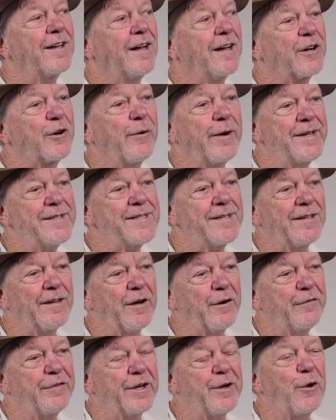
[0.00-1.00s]
Crazy
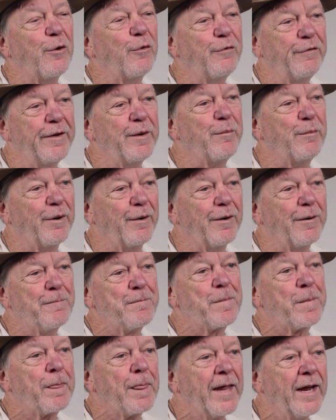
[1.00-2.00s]
Love in November.
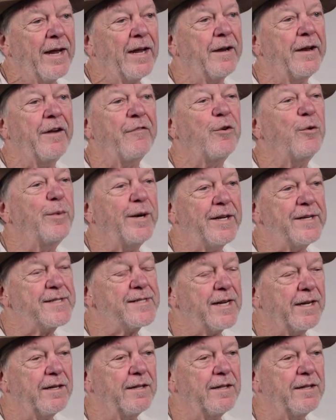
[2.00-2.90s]
And everybody said,